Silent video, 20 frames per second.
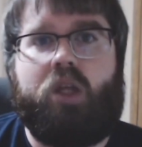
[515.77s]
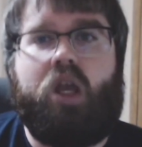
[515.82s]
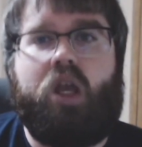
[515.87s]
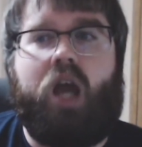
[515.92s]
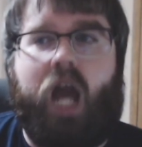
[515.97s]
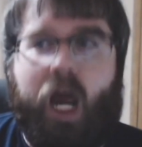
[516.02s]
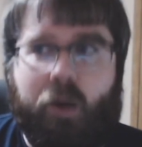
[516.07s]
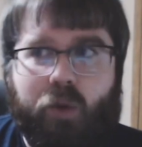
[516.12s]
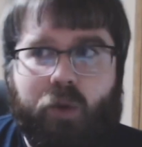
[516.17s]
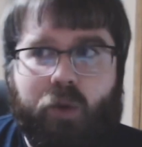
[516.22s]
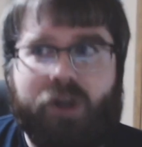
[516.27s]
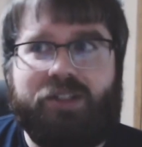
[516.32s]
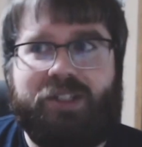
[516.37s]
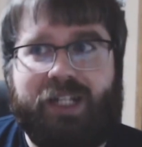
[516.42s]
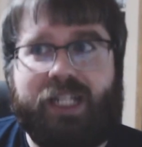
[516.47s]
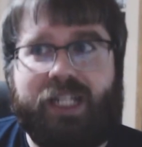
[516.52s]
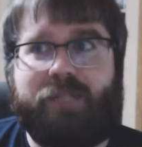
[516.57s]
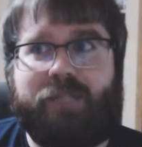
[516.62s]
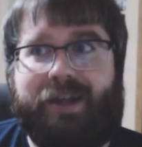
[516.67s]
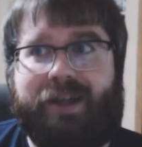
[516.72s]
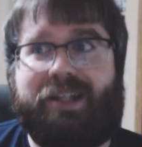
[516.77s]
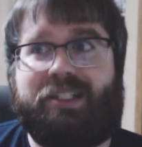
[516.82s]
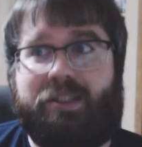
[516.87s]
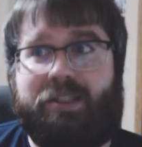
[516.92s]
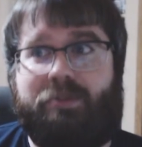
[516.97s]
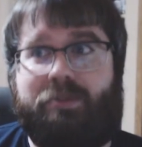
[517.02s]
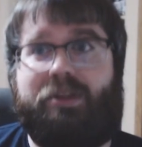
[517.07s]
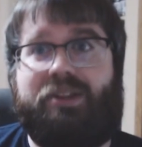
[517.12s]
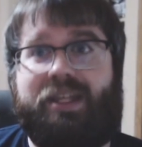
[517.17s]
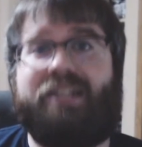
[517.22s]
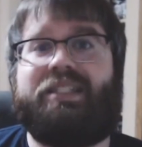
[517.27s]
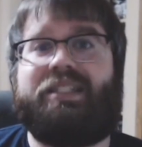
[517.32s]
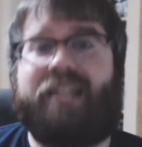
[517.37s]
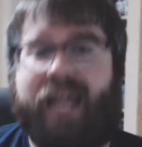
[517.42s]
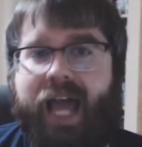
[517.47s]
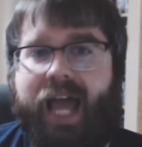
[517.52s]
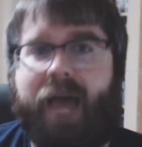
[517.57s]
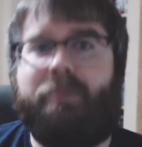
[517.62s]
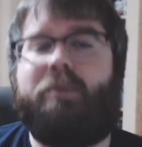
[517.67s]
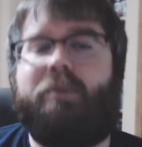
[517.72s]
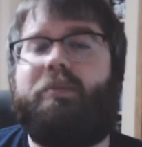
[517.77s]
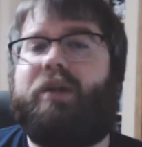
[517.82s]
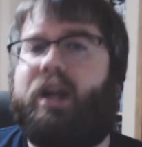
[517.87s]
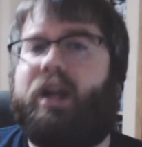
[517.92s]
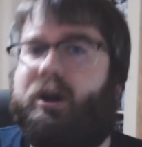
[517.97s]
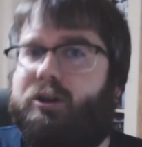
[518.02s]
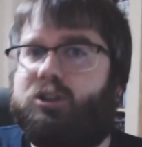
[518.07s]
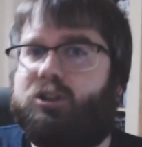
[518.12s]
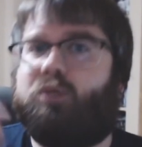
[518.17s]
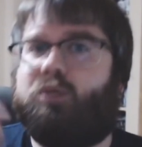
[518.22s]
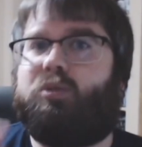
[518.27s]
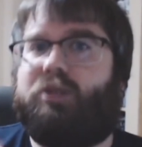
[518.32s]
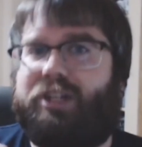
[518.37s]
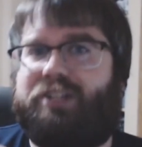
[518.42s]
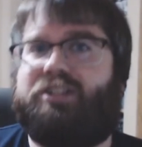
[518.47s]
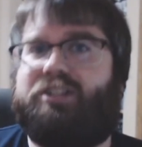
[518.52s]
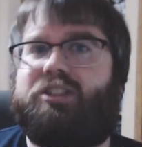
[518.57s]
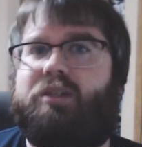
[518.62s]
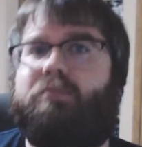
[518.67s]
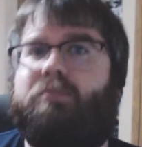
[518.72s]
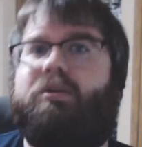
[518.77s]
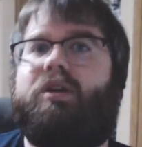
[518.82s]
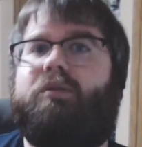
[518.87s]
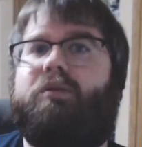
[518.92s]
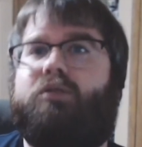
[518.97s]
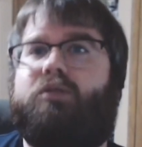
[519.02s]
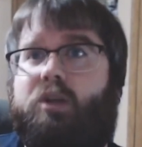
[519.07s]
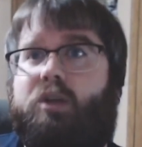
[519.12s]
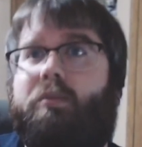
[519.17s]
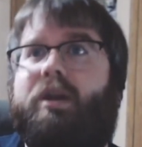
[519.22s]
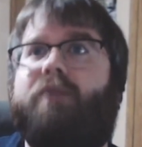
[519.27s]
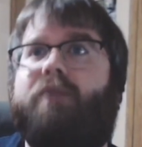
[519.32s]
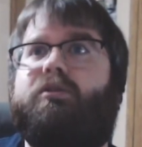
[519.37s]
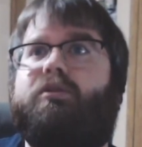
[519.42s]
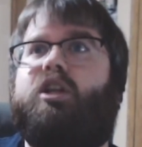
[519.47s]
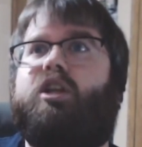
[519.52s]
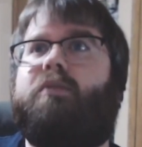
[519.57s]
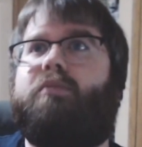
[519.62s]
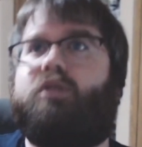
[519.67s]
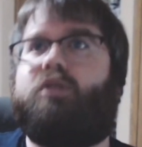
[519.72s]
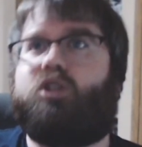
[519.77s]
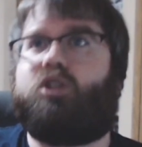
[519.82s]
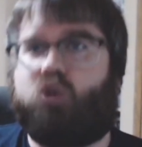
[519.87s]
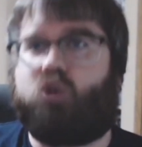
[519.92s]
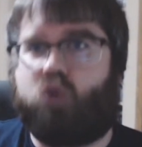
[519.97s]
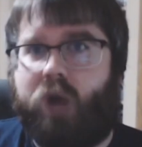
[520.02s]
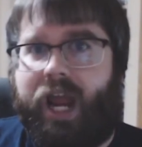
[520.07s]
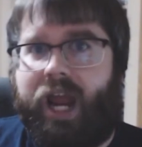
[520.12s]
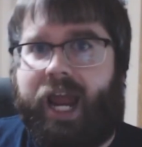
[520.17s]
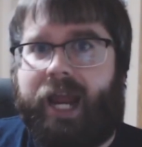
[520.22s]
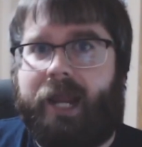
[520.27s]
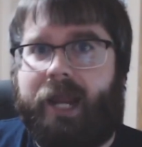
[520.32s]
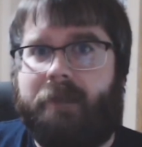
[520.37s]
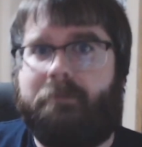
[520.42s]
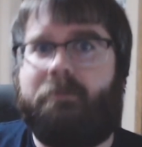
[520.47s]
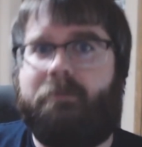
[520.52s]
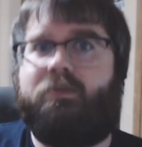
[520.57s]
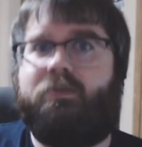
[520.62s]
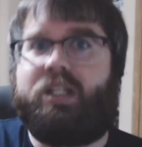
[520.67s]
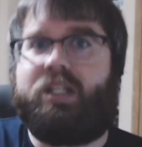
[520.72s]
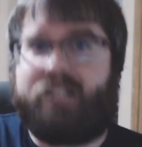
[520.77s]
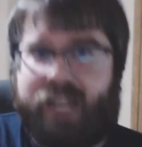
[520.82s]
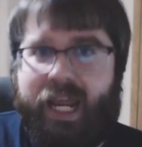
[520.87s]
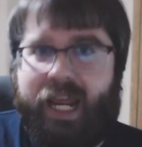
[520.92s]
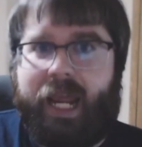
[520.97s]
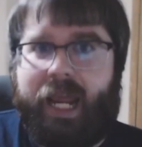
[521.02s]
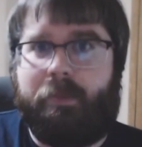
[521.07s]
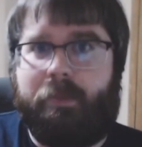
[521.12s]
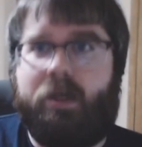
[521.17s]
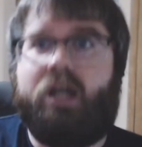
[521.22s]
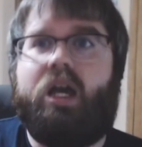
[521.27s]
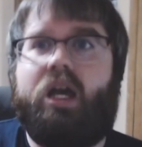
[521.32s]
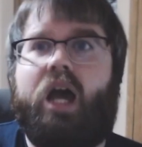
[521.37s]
I wasn't expecting some of the things that happened, but I also predicted somebody was going to betray the team.